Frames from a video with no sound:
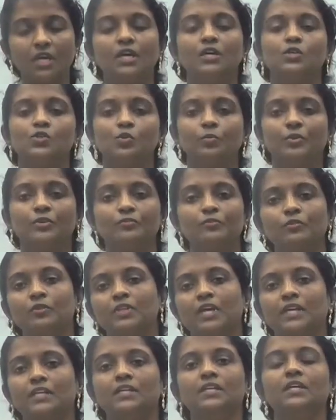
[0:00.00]
So before
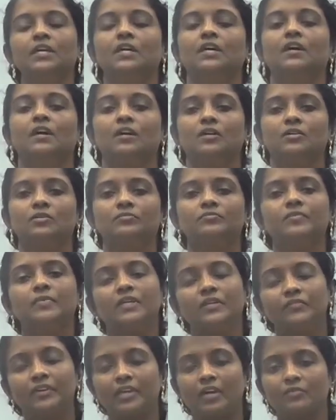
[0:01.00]
that uh,
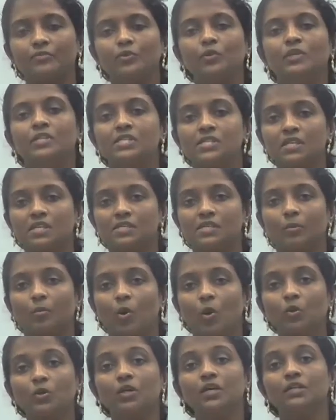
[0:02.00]
we have to discuss
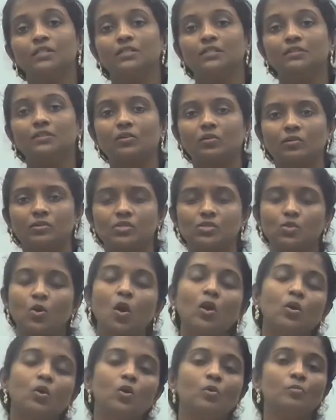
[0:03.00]
about the
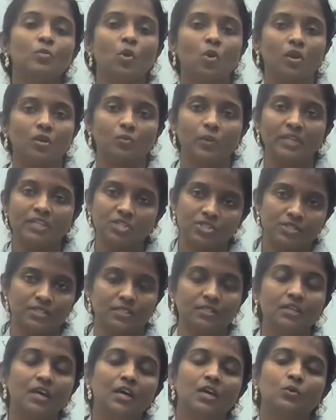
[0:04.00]
Stockholm
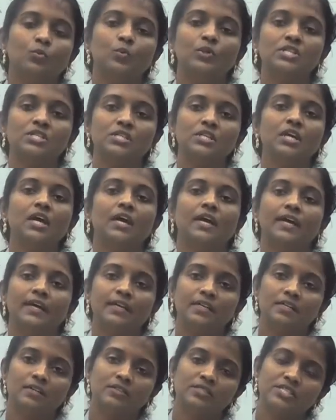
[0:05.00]
Convention which
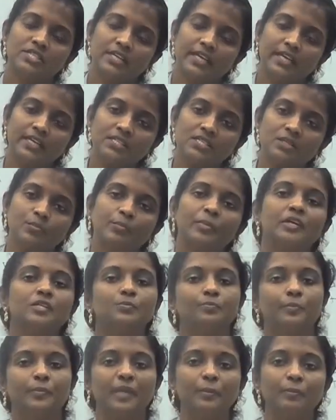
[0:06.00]
changed pers
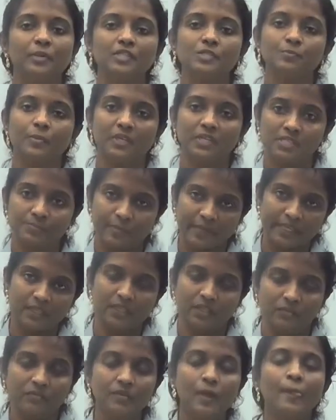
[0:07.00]
people's
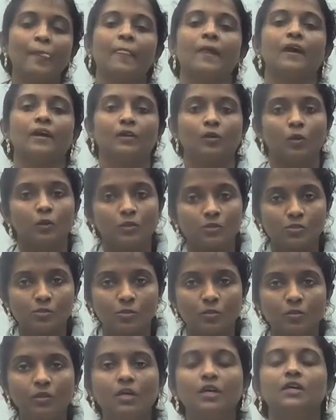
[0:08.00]
perspective and
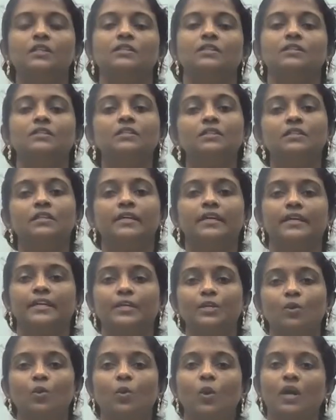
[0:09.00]
also the
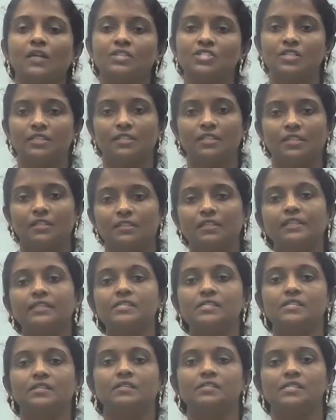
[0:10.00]
Rio agenda that
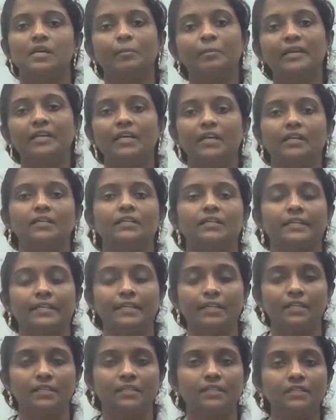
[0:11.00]
is summit at Re
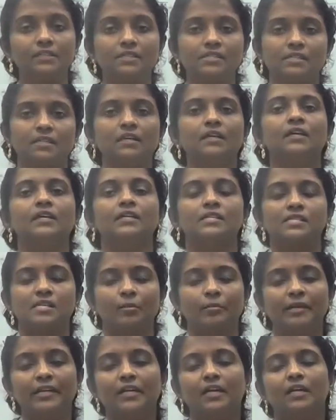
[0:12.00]
Earth's
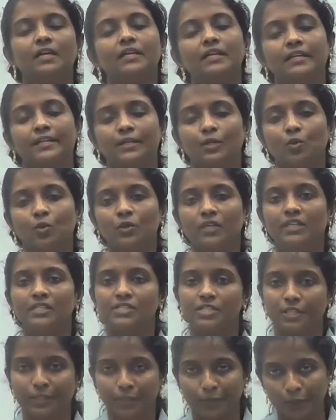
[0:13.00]
summit at Rio de
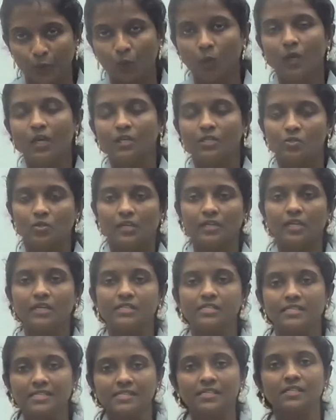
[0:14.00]
Janeiro. So let us
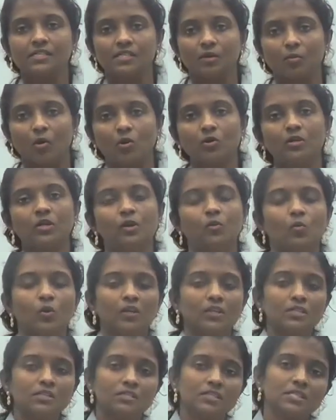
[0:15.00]
discuss about what
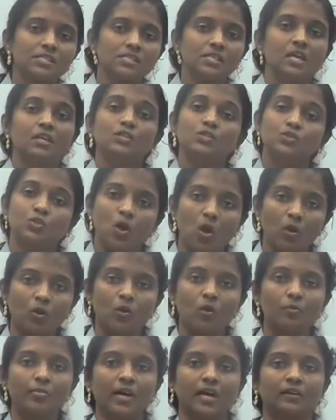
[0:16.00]
is this
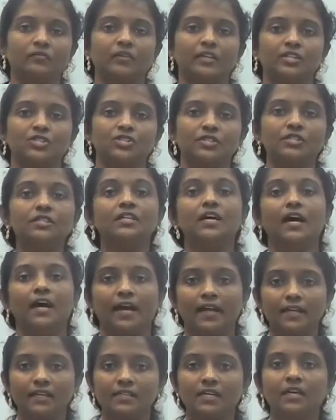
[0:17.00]
Stockholm Convention
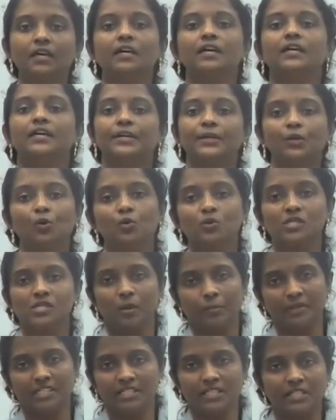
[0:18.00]
and Rio
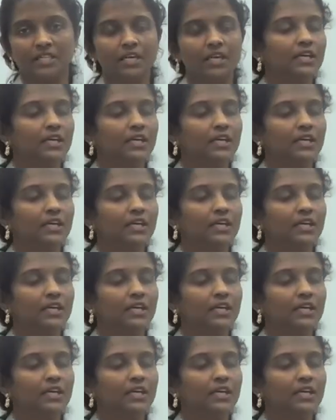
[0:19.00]
summit.